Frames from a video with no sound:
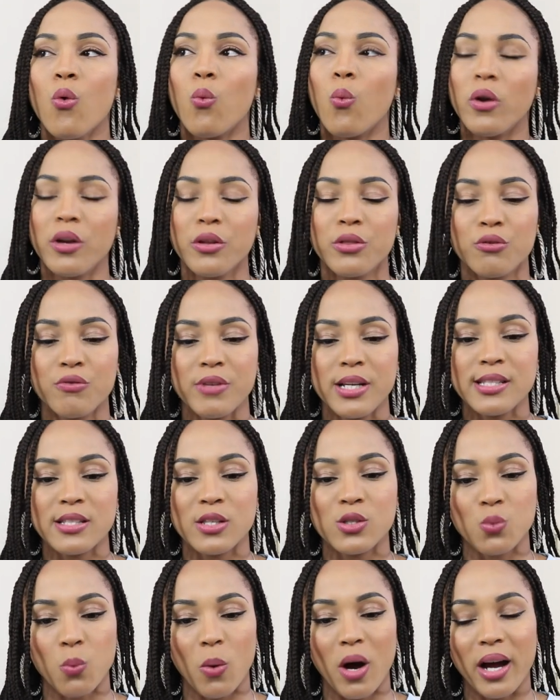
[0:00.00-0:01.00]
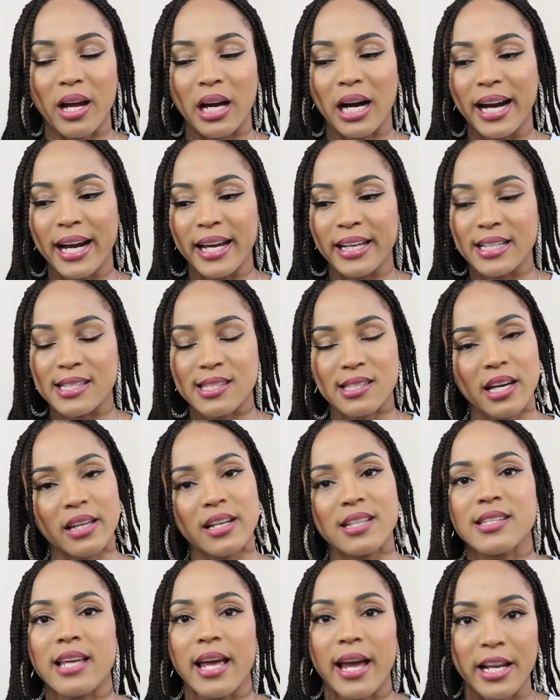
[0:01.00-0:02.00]
one of the reasons why I
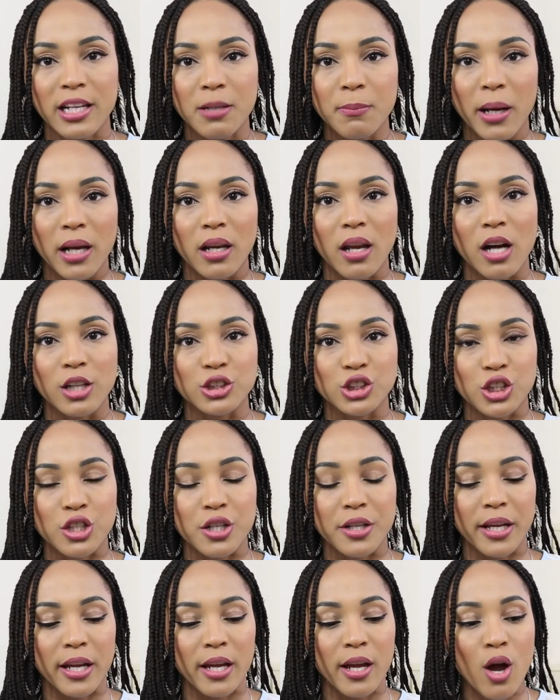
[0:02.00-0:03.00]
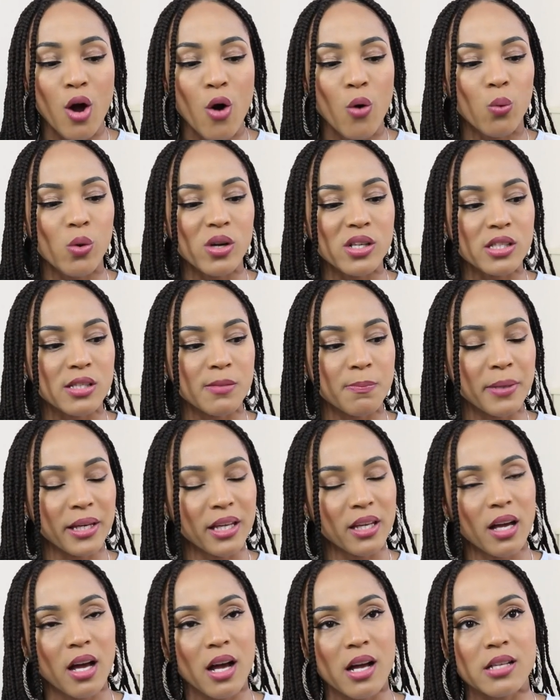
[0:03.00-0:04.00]
decided to end my lock journey was
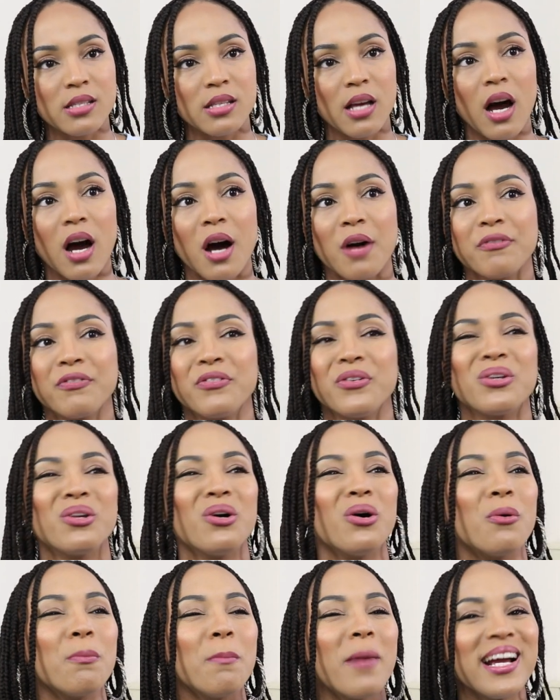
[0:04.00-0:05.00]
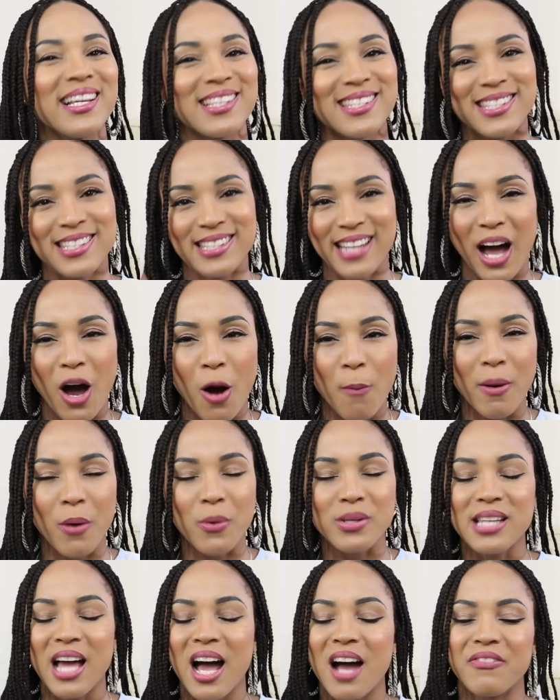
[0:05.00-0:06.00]
because of you know my scalp I
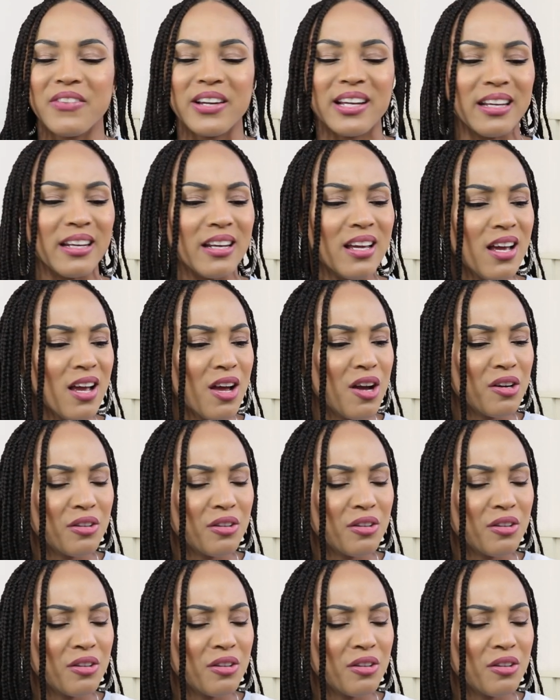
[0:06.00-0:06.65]
was having